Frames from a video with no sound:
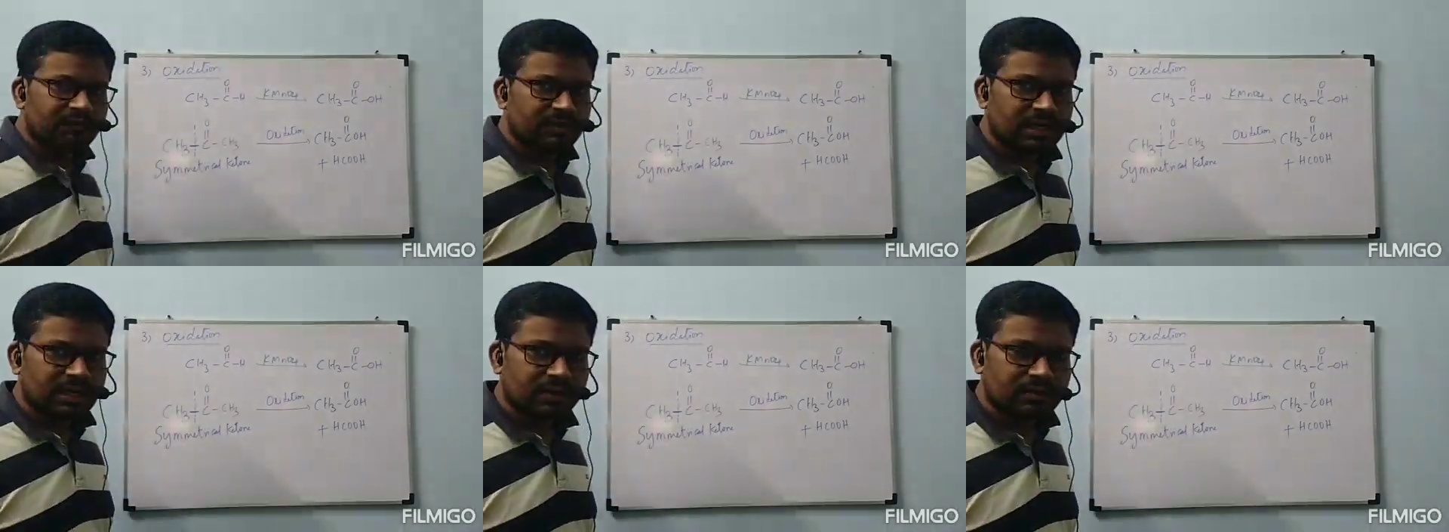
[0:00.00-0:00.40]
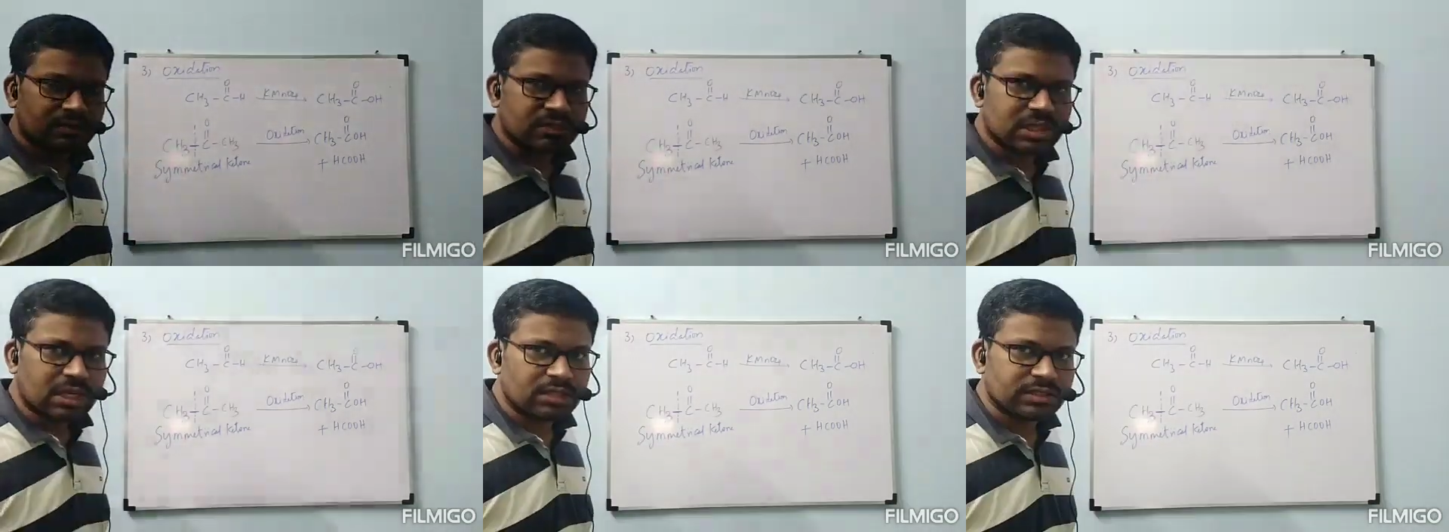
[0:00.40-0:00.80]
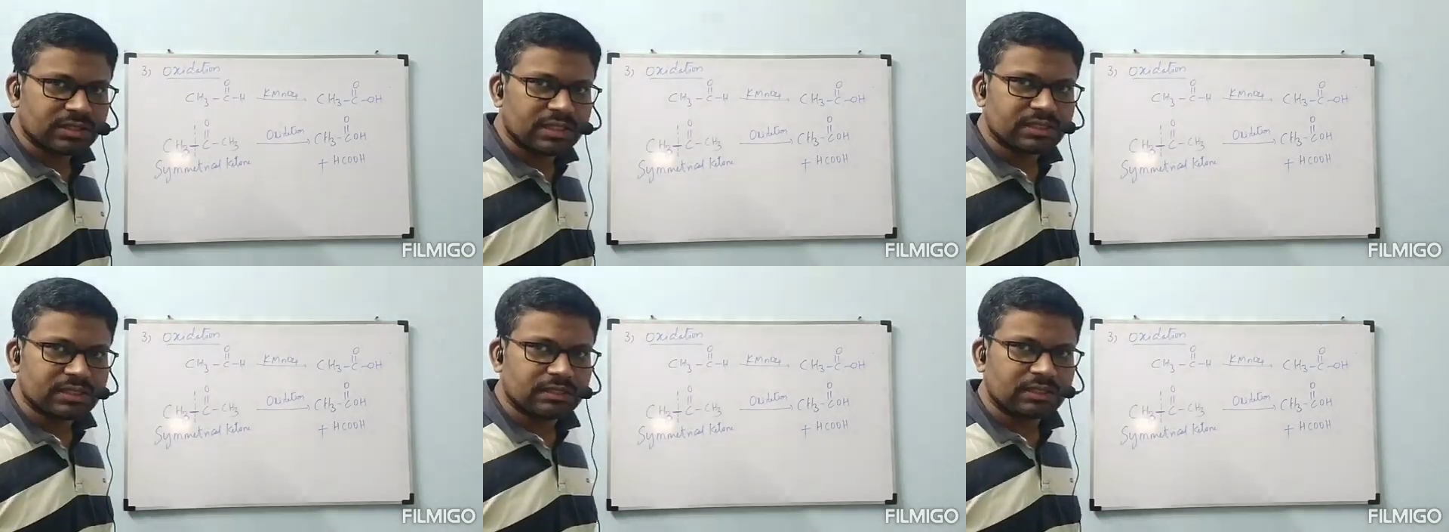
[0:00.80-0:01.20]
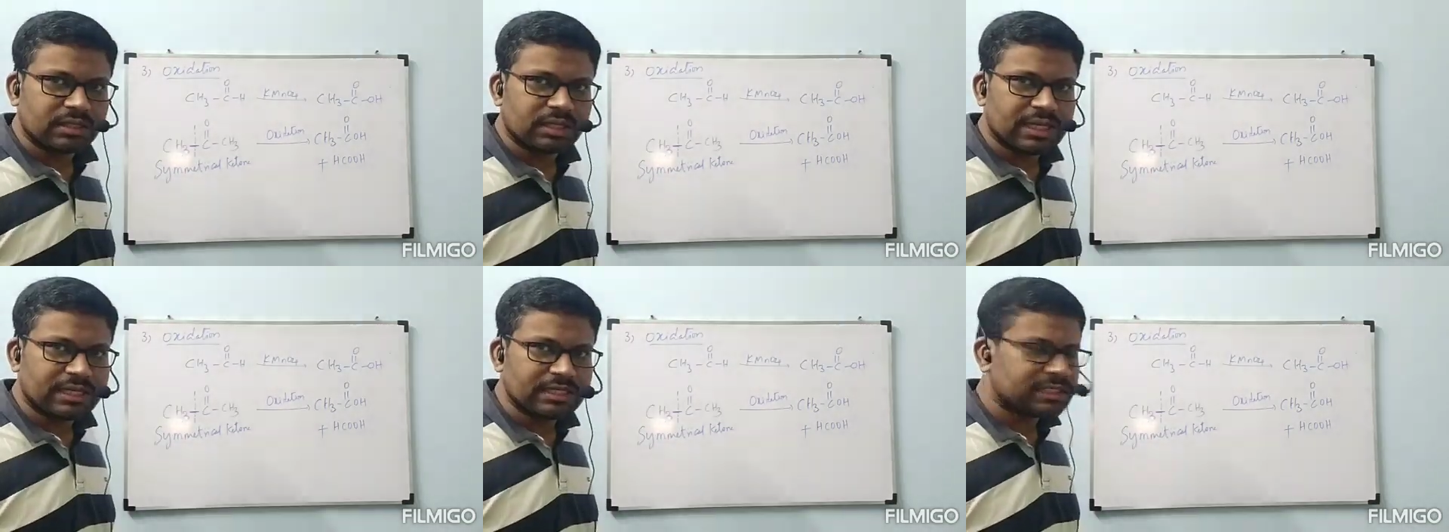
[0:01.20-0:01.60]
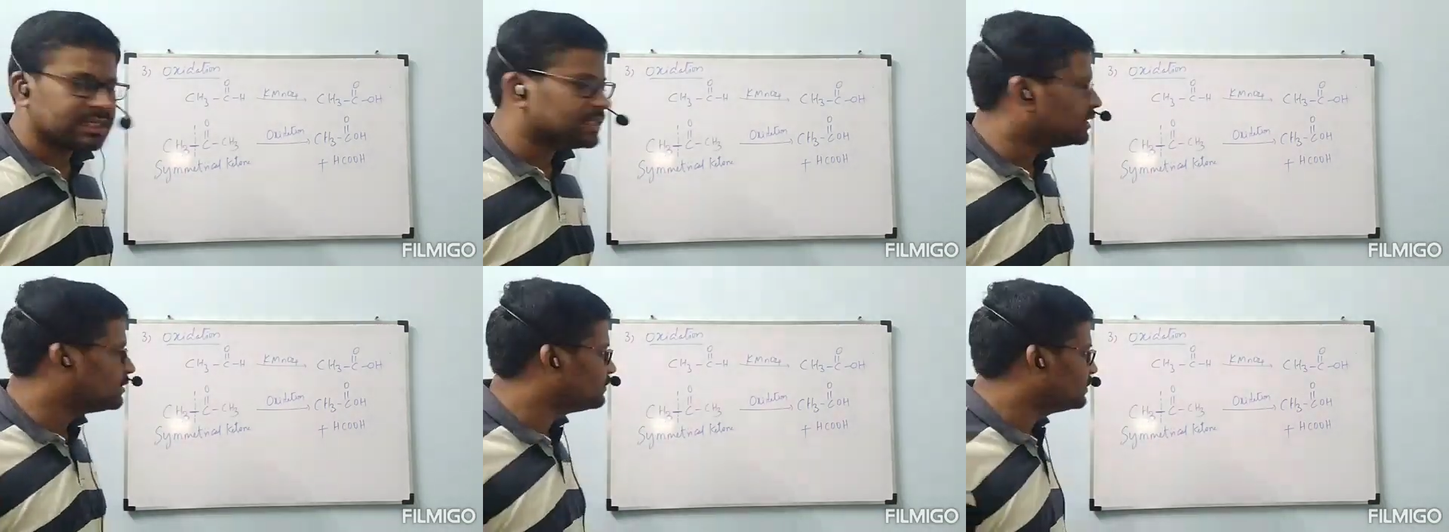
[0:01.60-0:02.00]
if it undergoes oxidation, let us
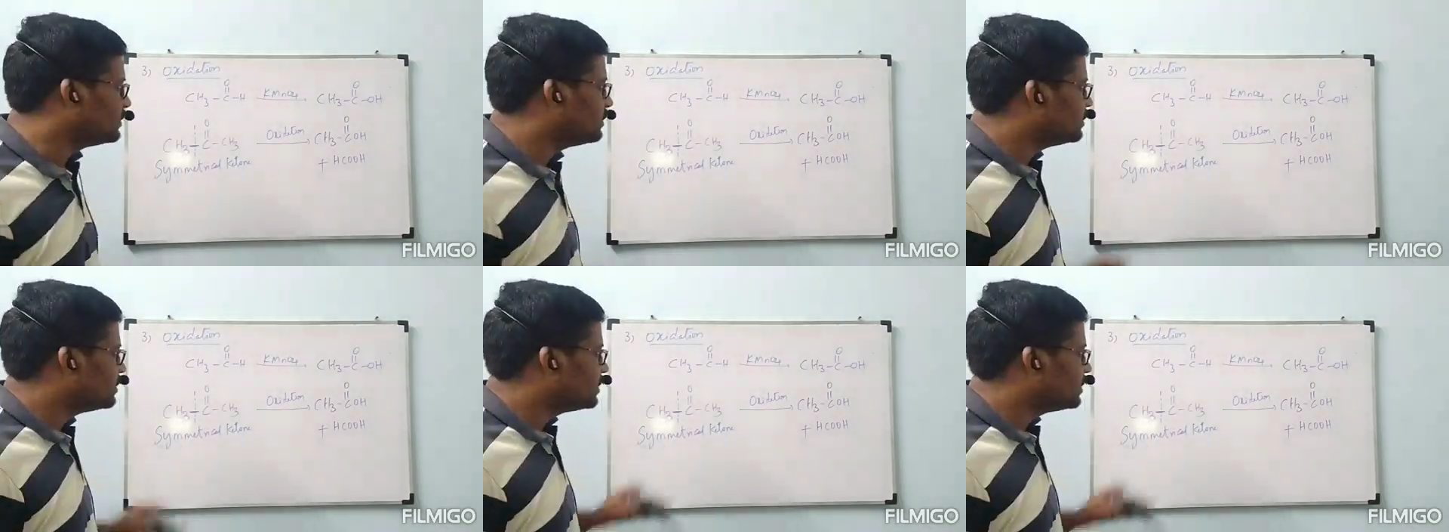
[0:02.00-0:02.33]
see that one.